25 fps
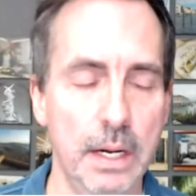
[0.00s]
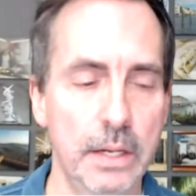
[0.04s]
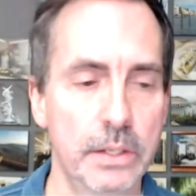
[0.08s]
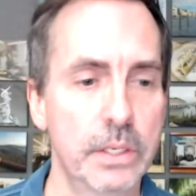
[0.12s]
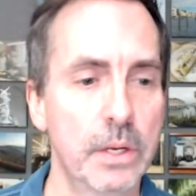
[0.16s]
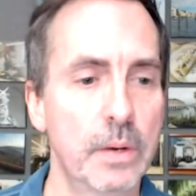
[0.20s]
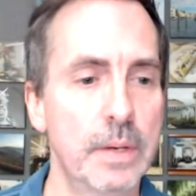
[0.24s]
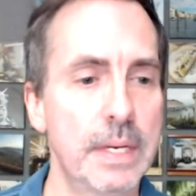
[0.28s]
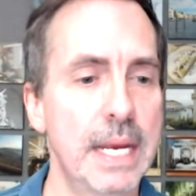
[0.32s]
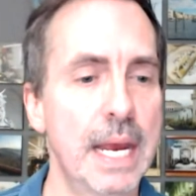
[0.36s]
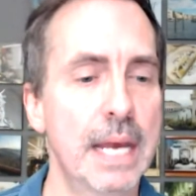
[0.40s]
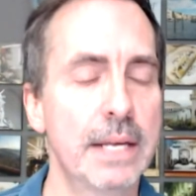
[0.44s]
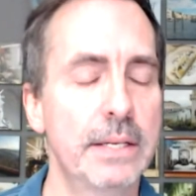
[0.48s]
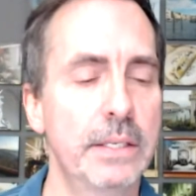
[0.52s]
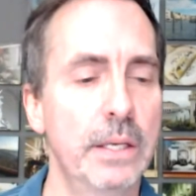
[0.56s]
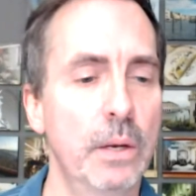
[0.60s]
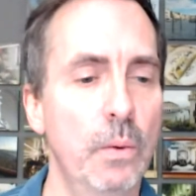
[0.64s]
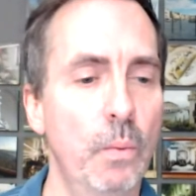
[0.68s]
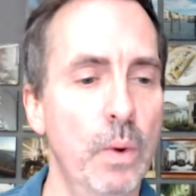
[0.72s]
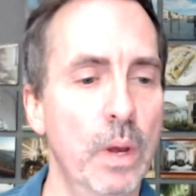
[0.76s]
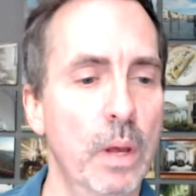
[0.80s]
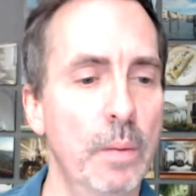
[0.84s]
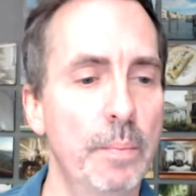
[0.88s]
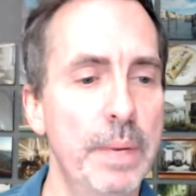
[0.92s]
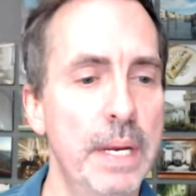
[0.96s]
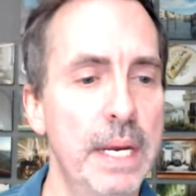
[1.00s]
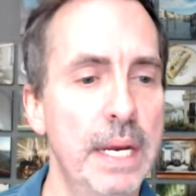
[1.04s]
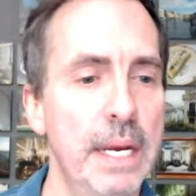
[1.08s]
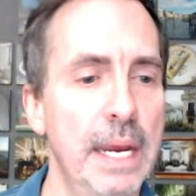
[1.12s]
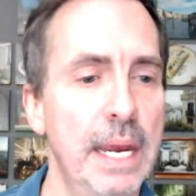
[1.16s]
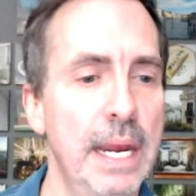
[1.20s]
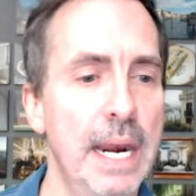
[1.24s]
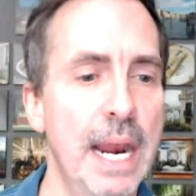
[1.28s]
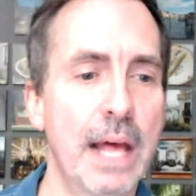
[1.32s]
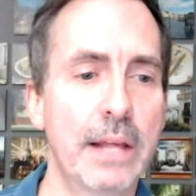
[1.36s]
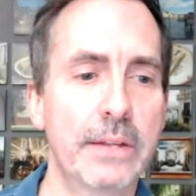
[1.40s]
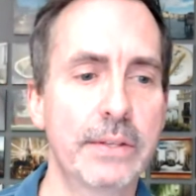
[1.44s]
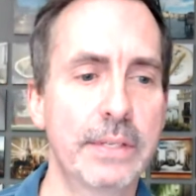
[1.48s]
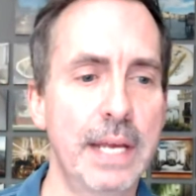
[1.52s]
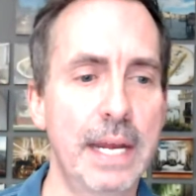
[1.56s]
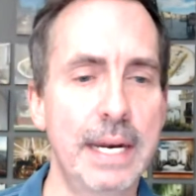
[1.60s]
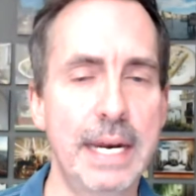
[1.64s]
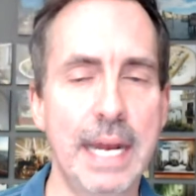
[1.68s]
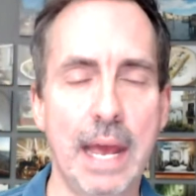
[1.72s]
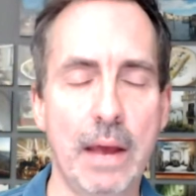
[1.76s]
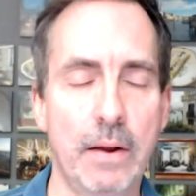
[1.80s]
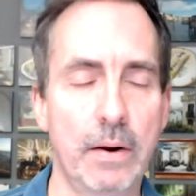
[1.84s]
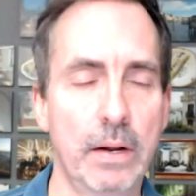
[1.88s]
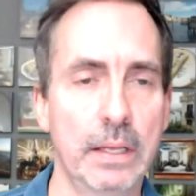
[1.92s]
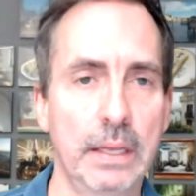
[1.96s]
So yes, it will be. And I'll
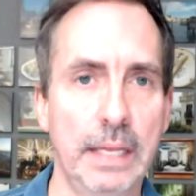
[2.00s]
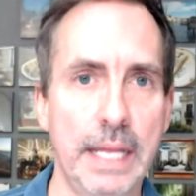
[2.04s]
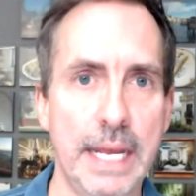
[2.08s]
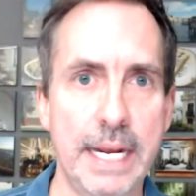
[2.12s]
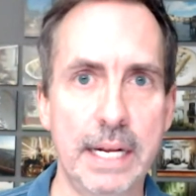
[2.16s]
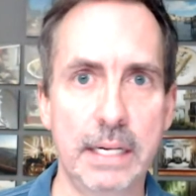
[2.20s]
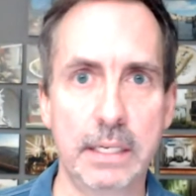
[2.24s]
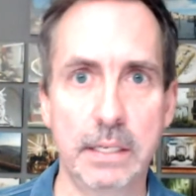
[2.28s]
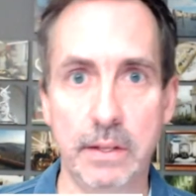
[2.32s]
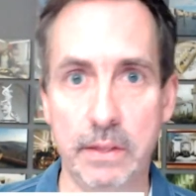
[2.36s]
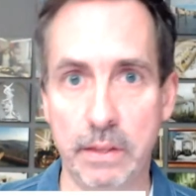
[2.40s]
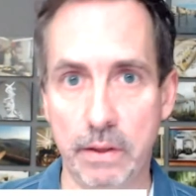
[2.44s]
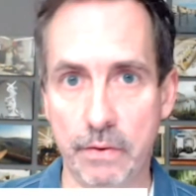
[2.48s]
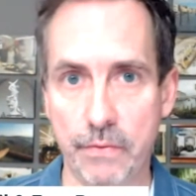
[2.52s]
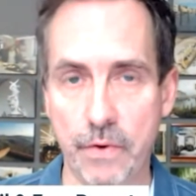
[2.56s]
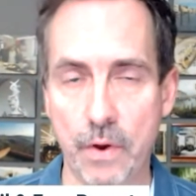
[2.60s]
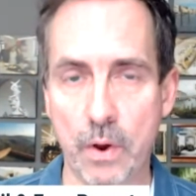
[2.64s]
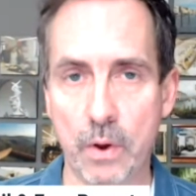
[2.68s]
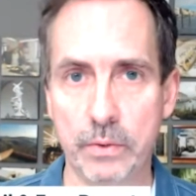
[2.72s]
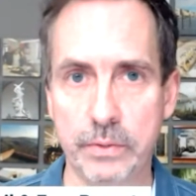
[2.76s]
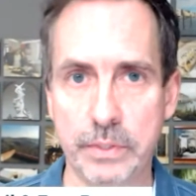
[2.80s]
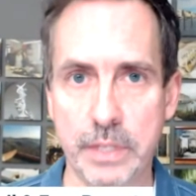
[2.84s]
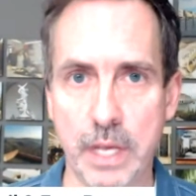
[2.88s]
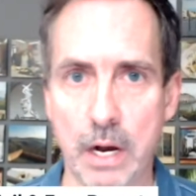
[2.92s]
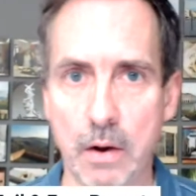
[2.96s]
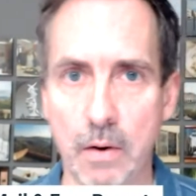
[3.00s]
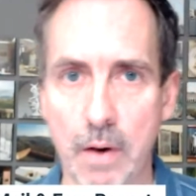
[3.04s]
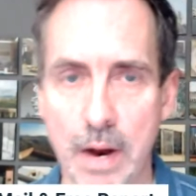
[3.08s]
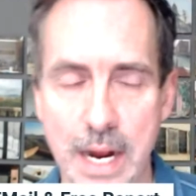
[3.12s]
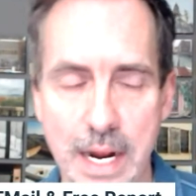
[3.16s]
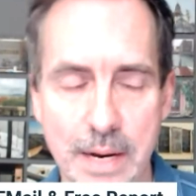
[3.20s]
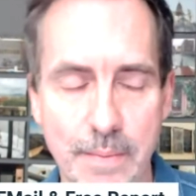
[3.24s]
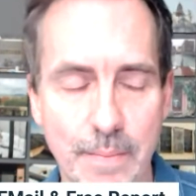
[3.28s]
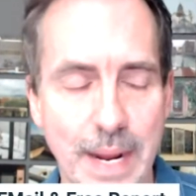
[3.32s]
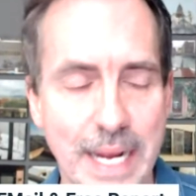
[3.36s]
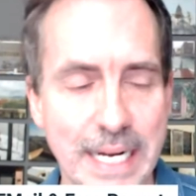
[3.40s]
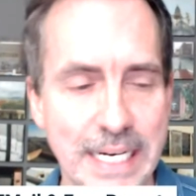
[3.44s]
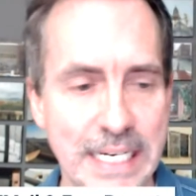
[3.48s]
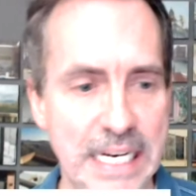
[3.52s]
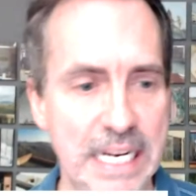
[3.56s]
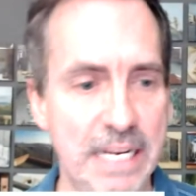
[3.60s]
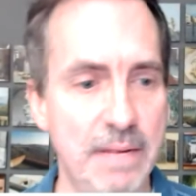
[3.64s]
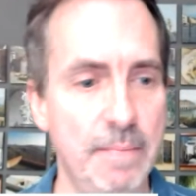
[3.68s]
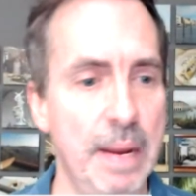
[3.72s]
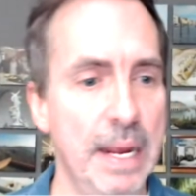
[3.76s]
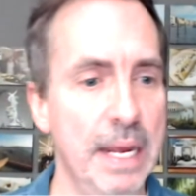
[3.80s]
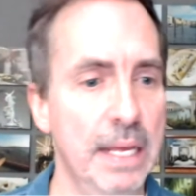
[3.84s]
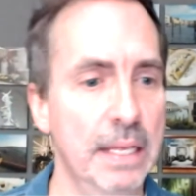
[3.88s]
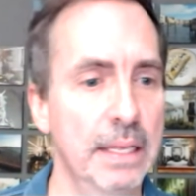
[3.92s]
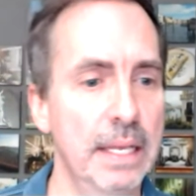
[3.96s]
send out a link to the folks that are on my
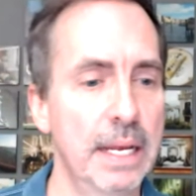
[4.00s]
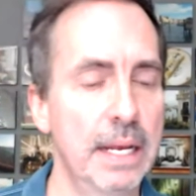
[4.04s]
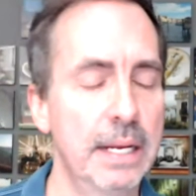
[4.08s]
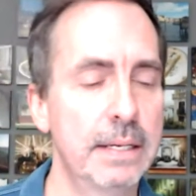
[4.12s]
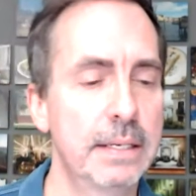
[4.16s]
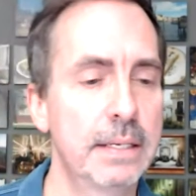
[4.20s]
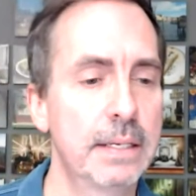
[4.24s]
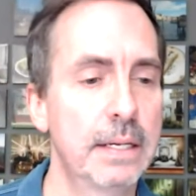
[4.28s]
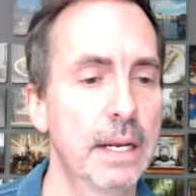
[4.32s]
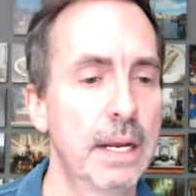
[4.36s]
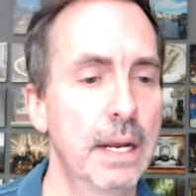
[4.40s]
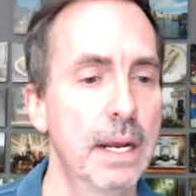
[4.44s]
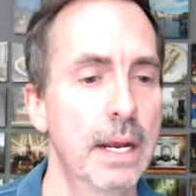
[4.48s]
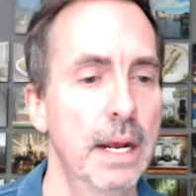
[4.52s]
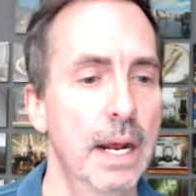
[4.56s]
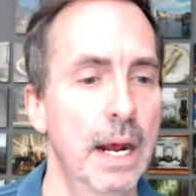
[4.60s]
D-mail list.